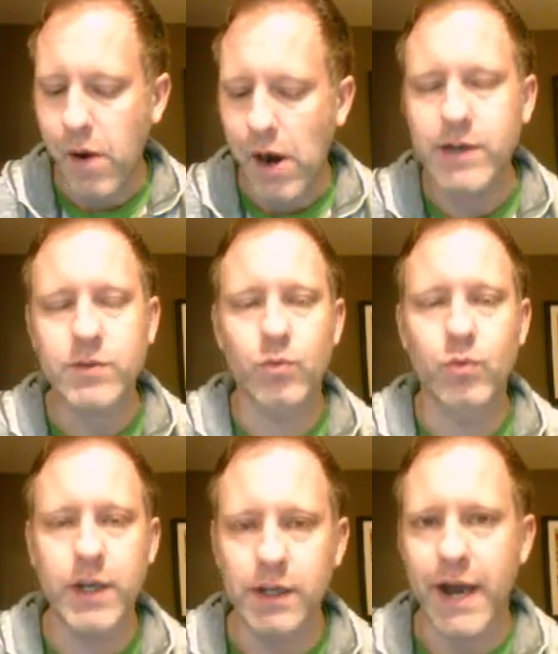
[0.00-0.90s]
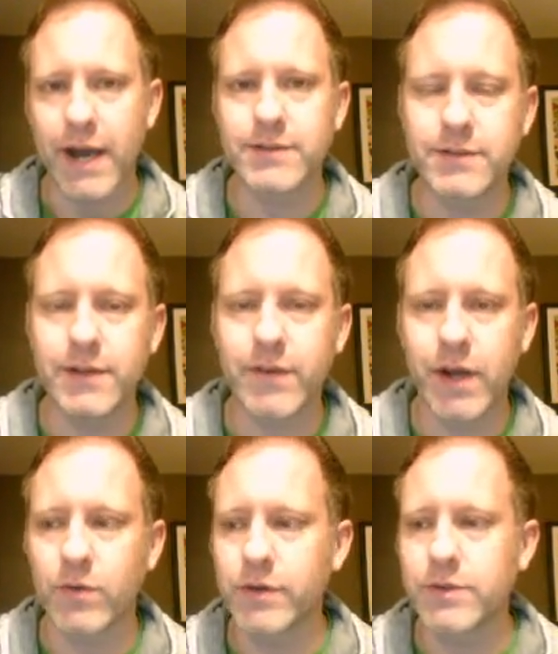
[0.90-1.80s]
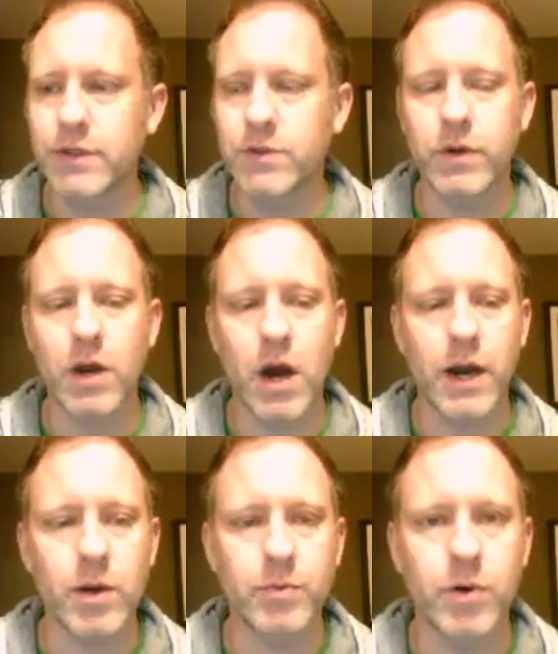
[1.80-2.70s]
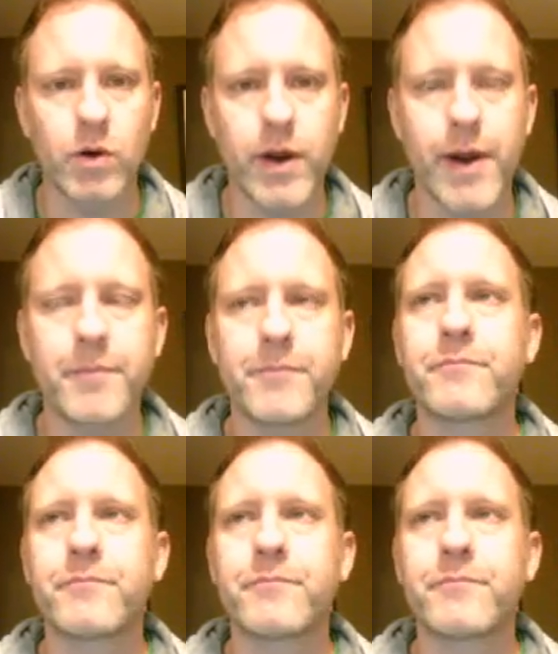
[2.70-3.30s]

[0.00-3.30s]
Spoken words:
I just realized this evening I was listening to an audio program